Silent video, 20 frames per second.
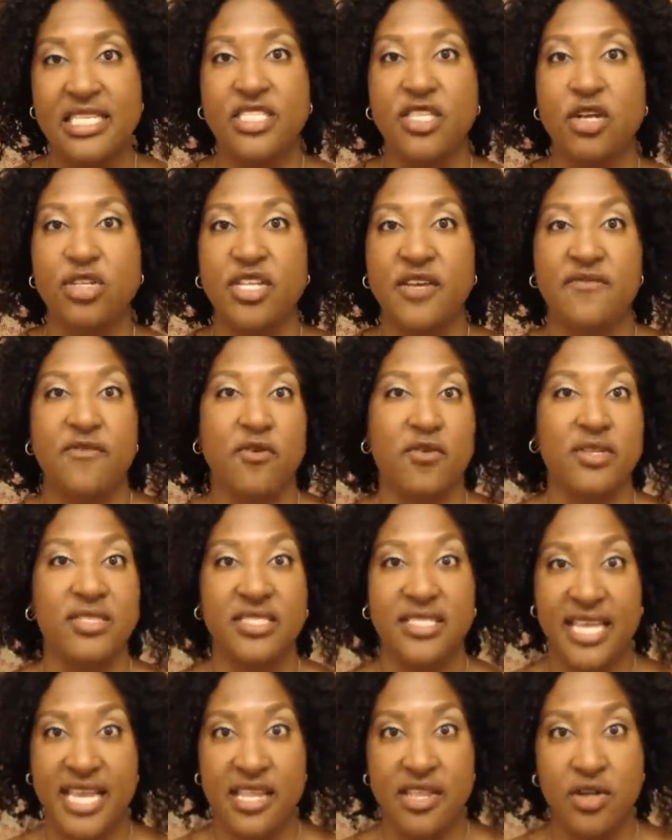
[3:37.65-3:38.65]
searching for a
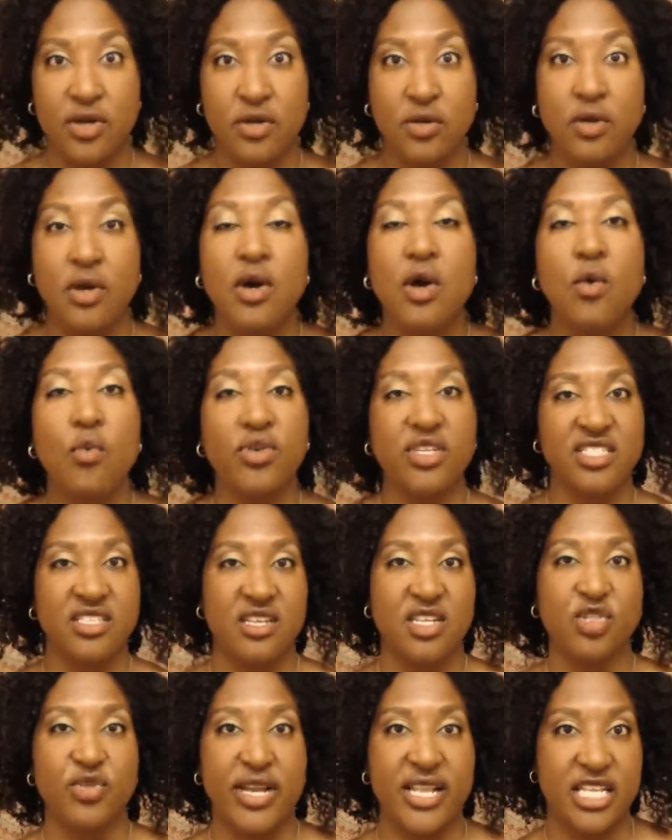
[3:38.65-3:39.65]
signal, which is
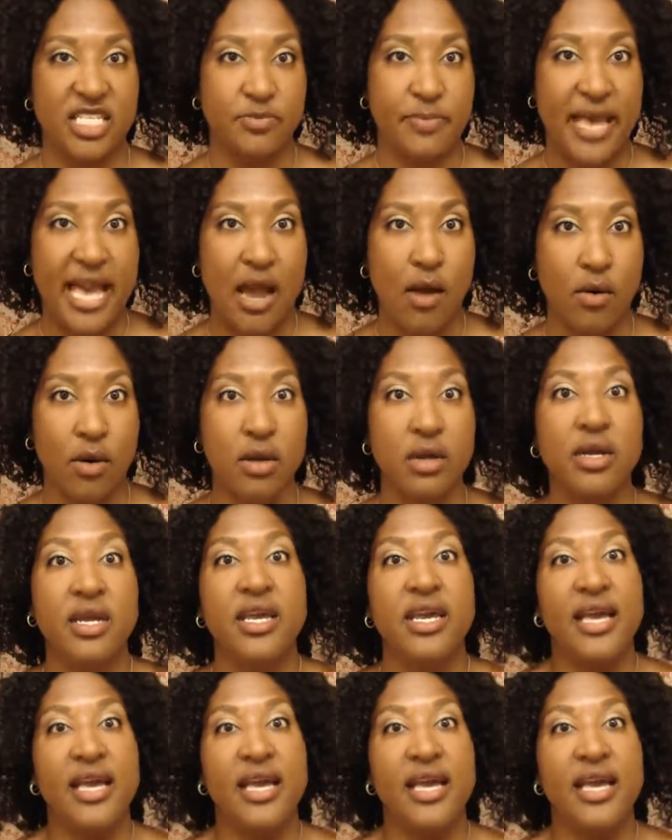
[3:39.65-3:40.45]
going to drain its power.